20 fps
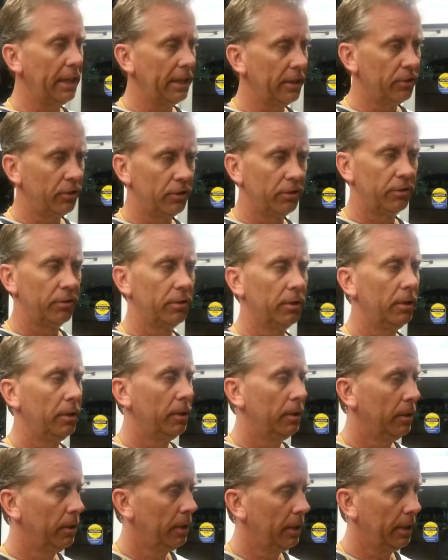is, is,
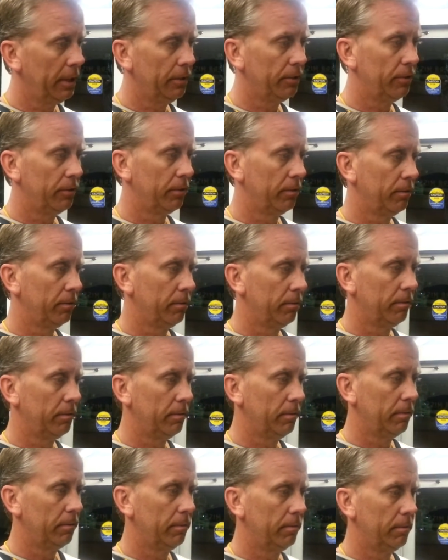is
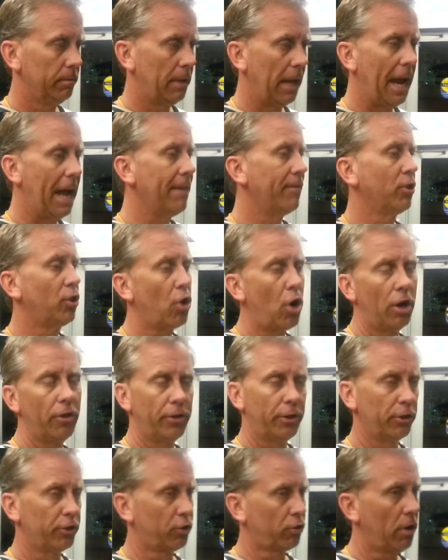they haven't
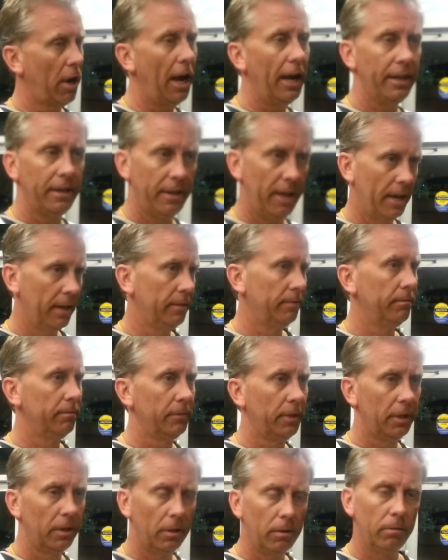caught their stride yet,
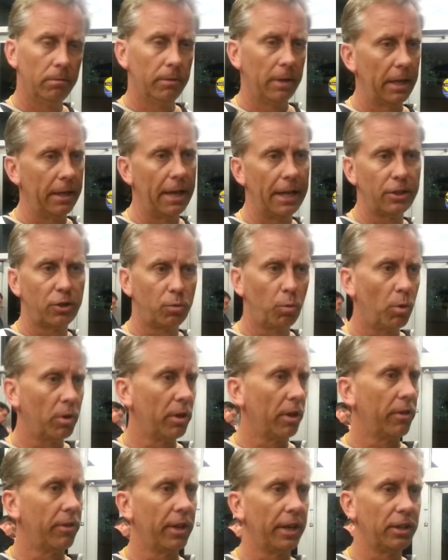you know, and that's one
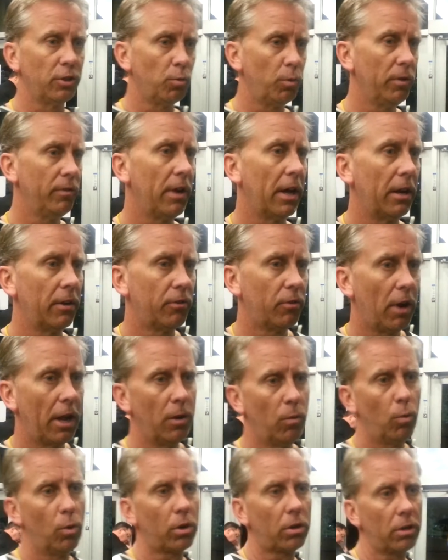of the things we've got to try
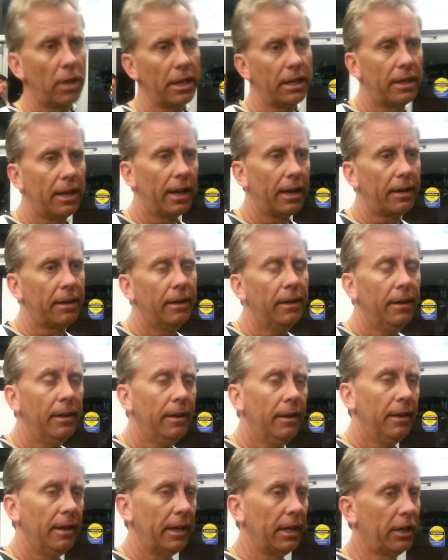to work like heck
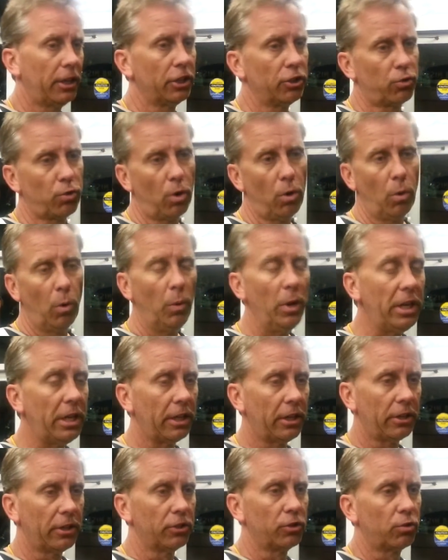and control. We
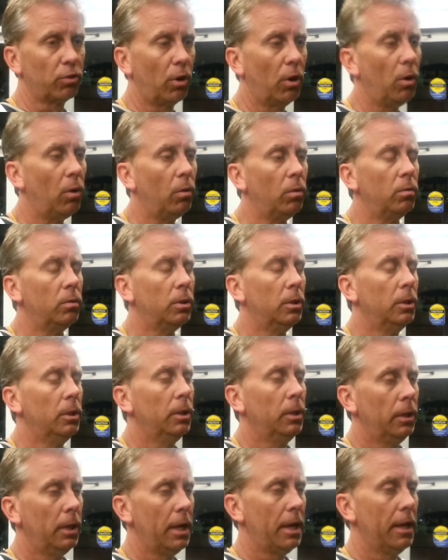can control
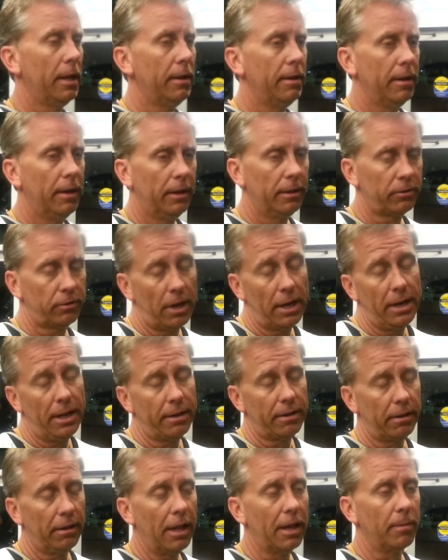and uh, try
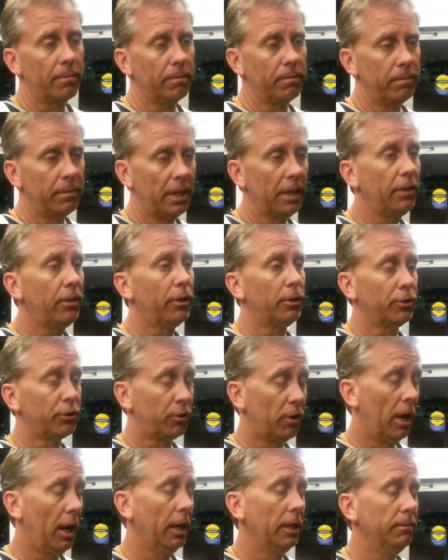not to let them get their
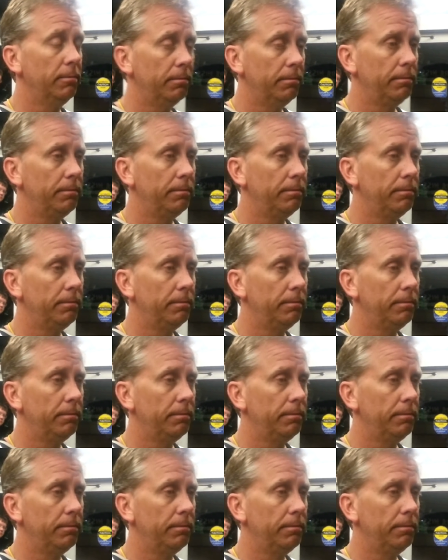stride.